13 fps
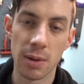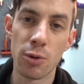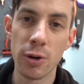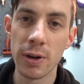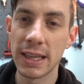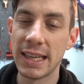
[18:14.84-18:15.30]
The
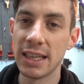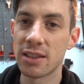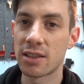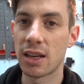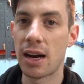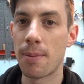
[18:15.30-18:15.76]
Marui
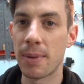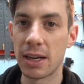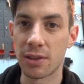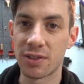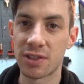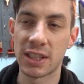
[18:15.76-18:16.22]
gears are
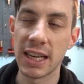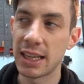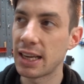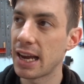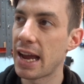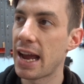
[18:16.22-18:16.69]
made of
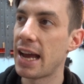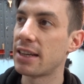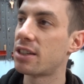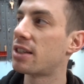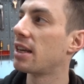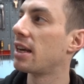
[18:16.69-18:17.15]
zinc
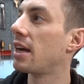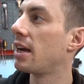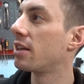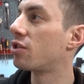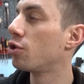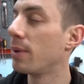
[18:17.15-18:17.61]
and
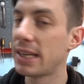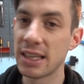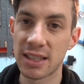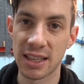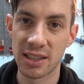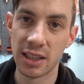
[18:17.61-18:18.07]
the Suma
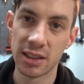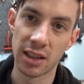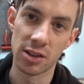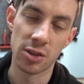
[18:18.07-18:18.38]
gears are sintered.